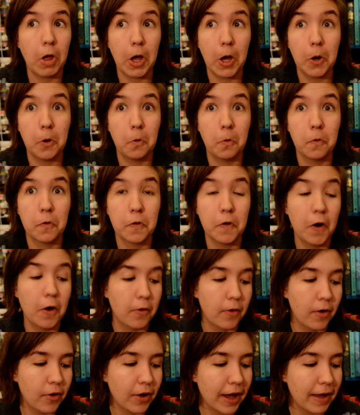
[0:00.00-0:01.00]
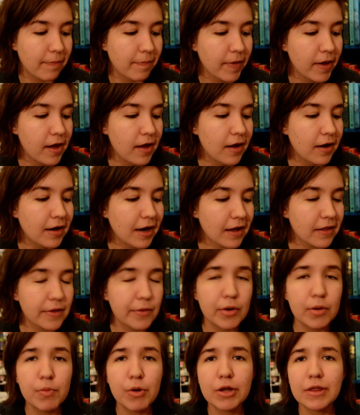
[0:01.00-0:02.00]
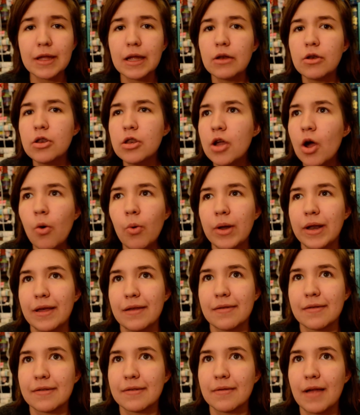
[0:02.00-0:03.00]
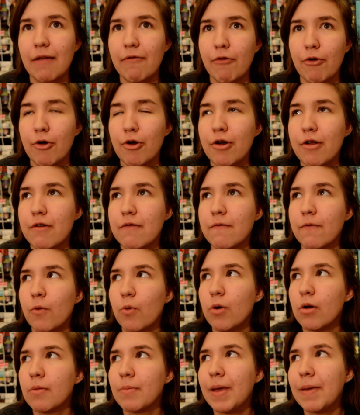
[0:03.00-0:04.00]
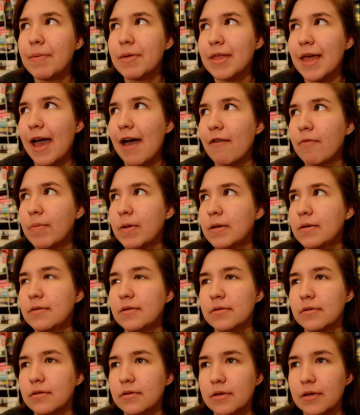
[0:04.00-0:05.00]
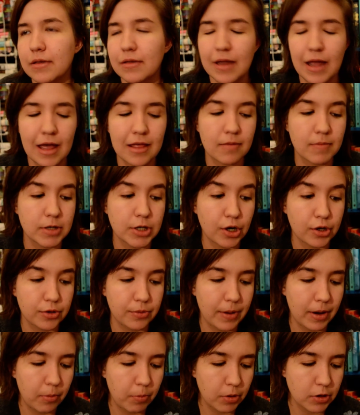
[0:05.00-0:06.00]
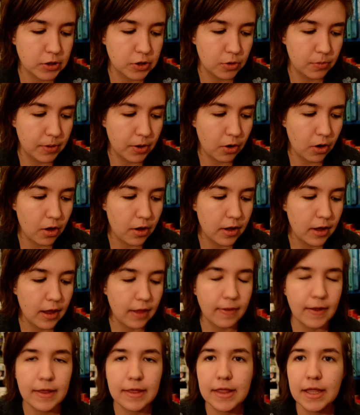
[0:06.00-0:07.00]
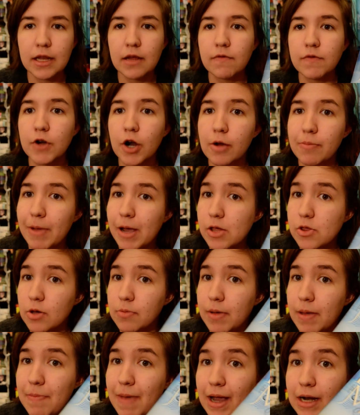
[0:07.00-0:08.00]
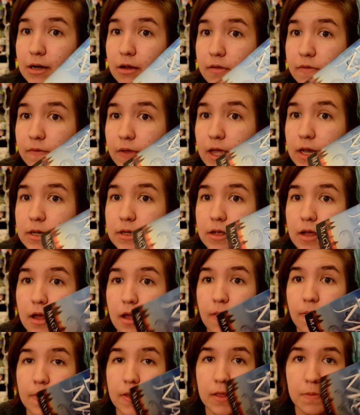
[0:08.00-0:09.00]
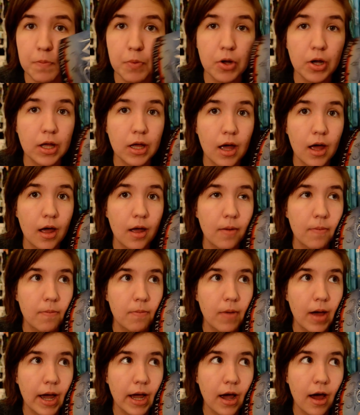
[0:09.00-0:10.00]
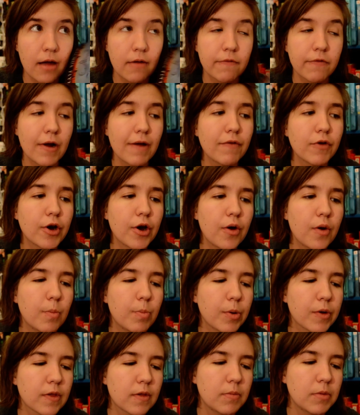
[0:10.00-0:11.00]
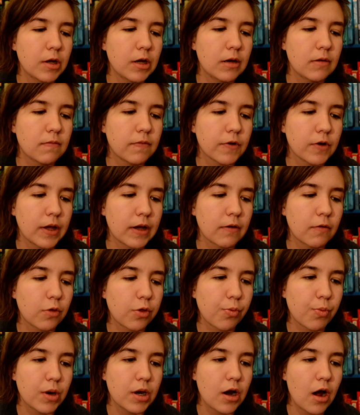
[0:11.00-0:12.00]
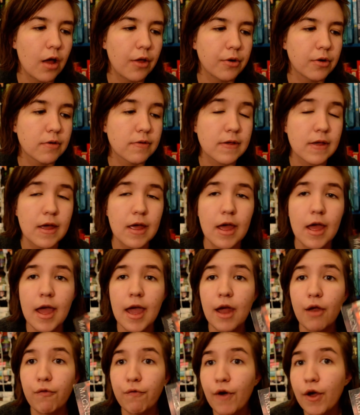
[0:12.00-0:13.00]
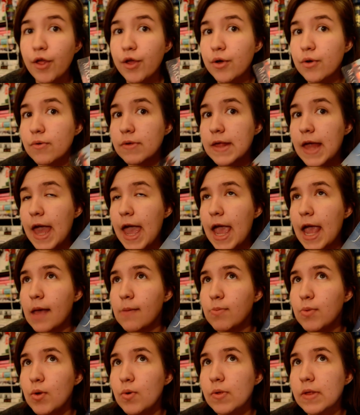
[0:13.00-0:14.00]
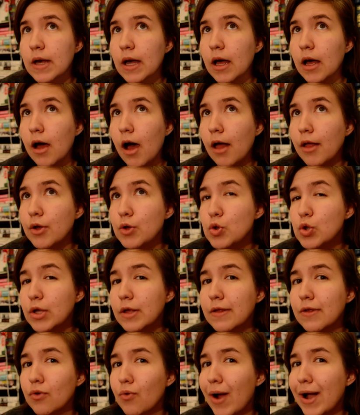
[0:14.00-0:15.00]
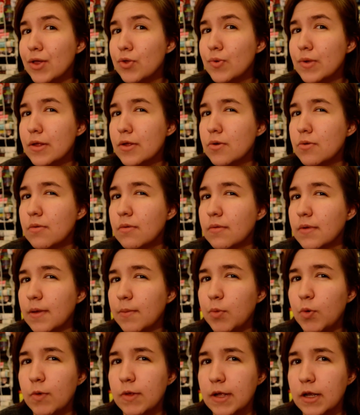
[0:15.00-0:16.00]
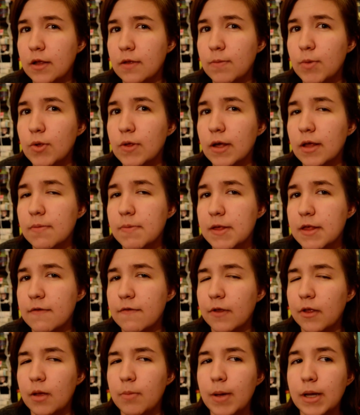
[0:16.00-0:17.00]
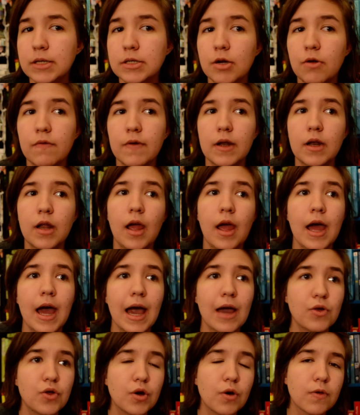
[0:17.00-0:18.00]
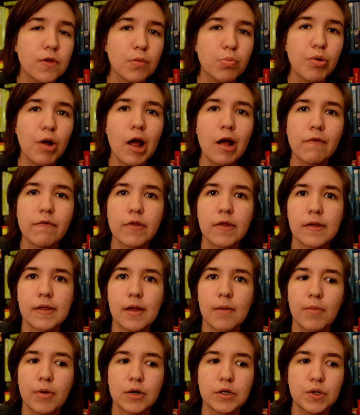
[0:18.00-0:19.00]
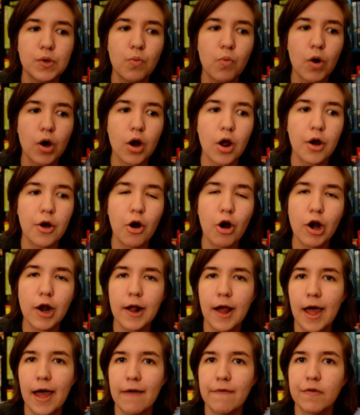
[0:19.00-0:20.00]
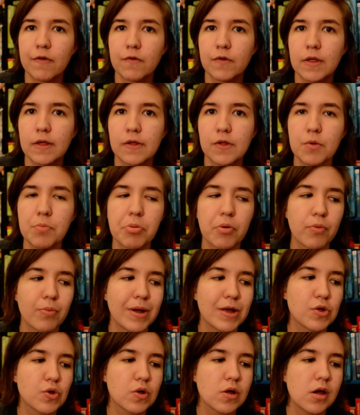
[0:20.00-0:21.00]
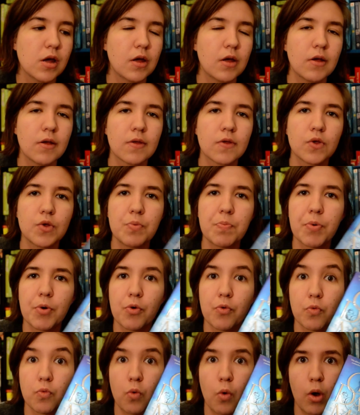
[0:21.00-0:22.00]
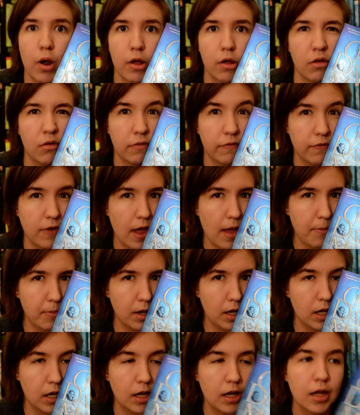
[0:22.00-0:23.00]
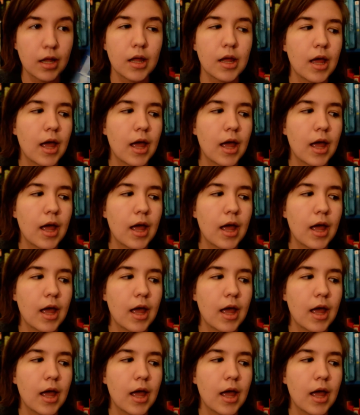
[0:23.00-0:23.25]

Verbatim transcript: I don't know. Okay. Next I read a book that no one has ever heard of, or maybe they have, but hasn't been talked about in booktube at all. That's City of Dark Magic by Magnus Flyte. This book um, I got forever ago at Books A Million for like $3. It follows a musicologist graduate student, someone who studies music, specifically Beethoven, as she goes to Prague for the summer to work on archives for the super rich, super royal family.